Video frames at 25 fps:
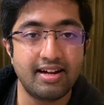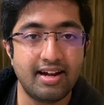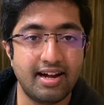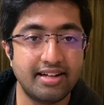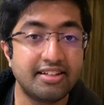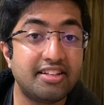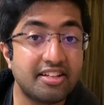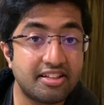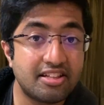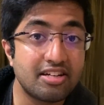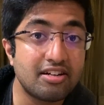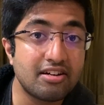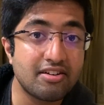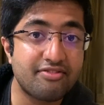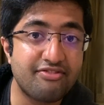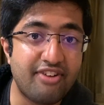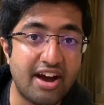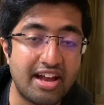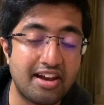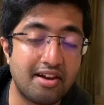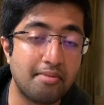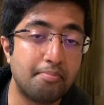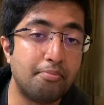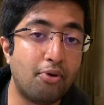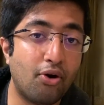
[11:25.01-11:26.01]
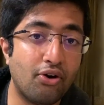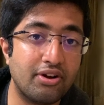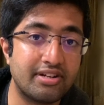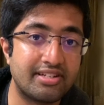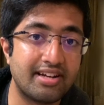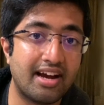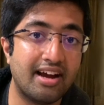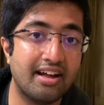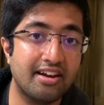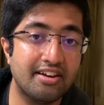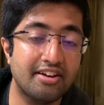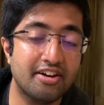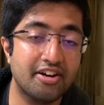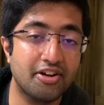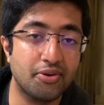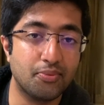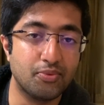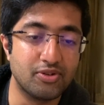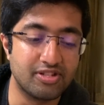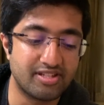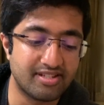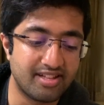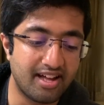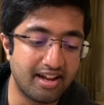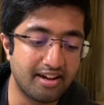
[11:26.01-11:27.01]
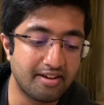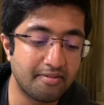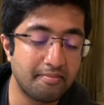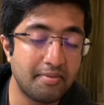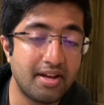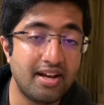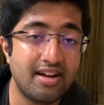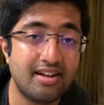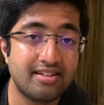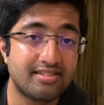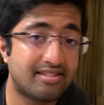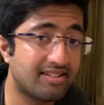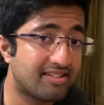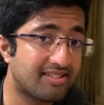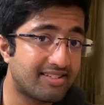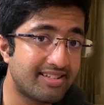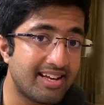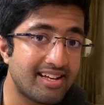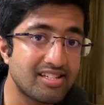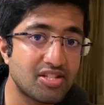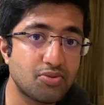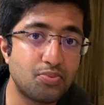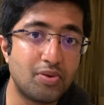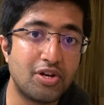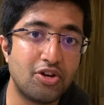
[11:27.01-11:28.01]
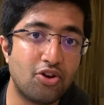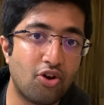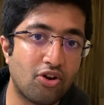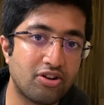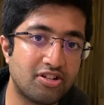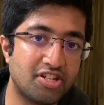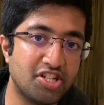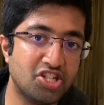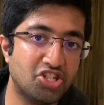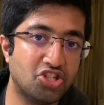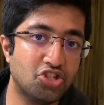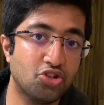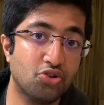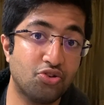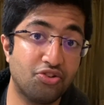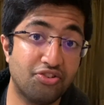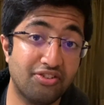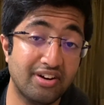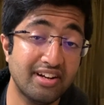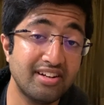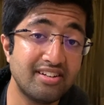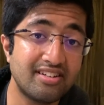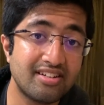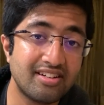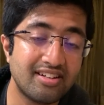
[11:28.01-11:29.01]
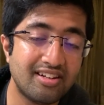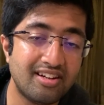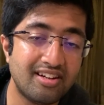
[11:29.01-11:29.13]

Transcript: And the third final point I learned was that success will not teach you grit,